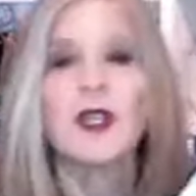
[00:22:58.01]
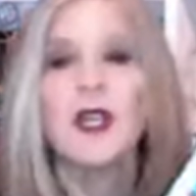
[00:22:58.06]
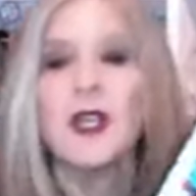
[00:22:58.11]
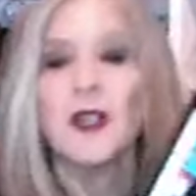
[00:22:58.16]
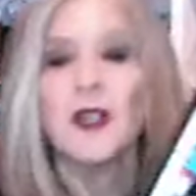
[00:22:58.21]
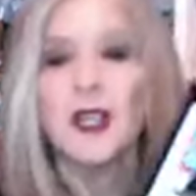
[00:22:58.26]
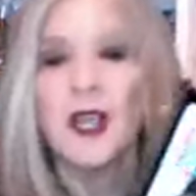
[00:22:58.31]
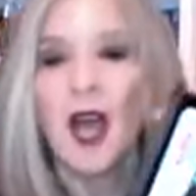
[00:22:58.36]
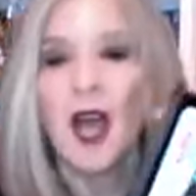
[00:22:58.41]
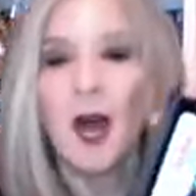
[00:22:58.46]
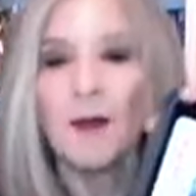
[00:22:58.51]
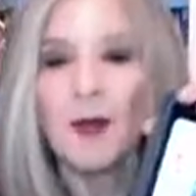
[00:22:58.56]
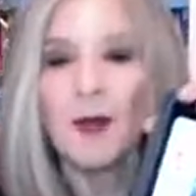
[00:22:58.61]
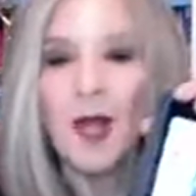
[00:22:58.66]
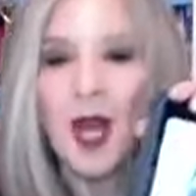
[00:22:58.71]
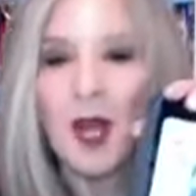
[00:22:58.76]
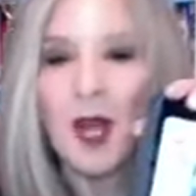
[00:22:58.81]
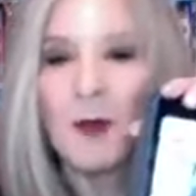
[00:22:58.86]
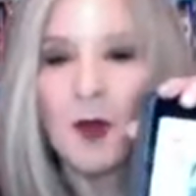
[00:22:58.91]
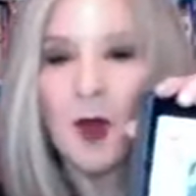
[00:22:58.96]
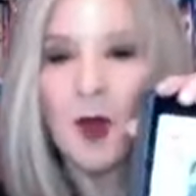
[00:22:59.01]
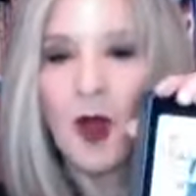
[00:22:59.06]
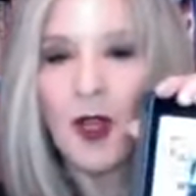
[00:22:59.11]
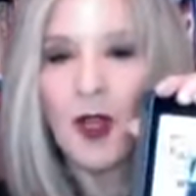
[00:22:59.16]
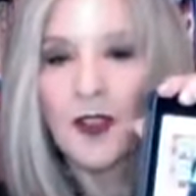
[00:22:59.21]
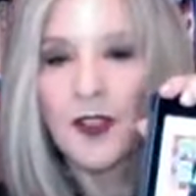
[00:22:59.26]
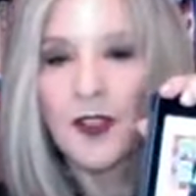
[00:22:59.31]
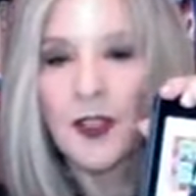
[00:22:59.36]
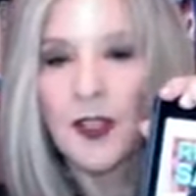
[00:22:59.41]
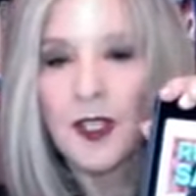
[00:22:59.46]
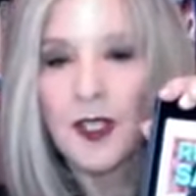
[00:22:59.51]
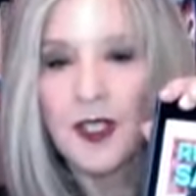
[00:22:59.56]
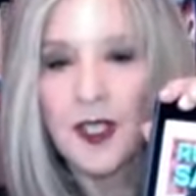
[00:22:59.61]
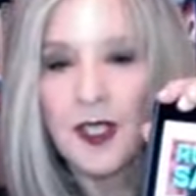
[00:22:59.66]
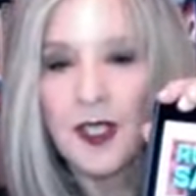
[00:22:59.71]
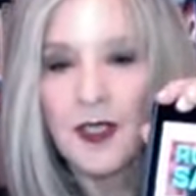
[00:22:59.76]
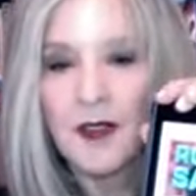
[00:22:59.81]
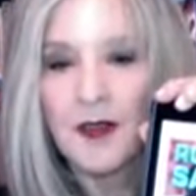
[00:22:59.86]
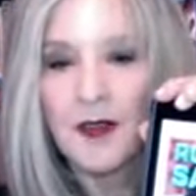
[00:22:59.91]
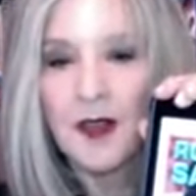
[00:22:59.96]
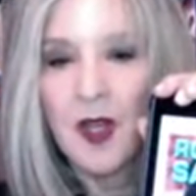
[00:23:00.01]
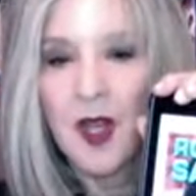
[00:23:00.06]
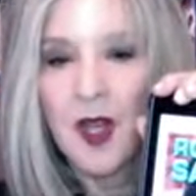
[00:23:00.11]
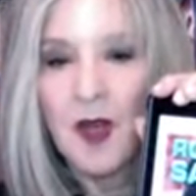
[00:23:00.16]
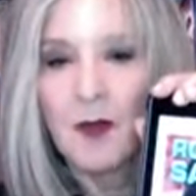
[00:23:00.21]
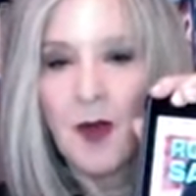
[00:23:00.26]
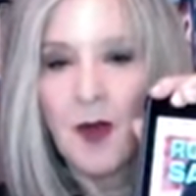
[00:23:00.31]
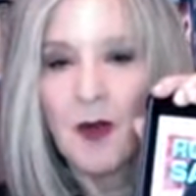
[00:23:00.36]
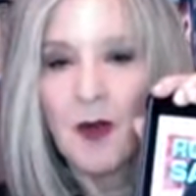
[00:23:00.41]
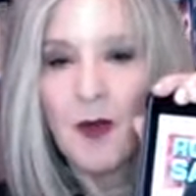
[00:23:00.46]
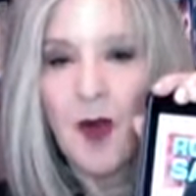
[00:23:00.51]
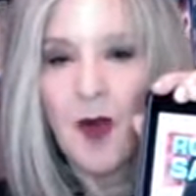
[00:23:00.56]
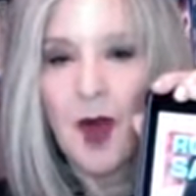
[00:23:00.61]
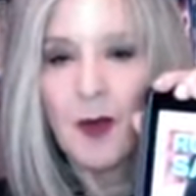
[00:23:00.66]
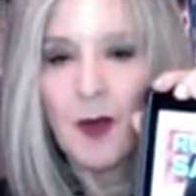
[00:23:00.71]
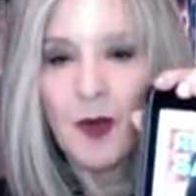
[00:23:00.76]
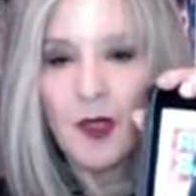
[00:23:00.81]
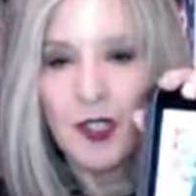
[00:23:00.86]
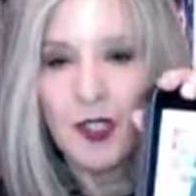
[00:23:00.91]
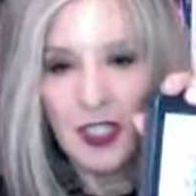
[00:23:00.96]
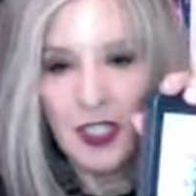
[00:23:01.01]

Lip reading: The Oppenheimer Alternative by Robert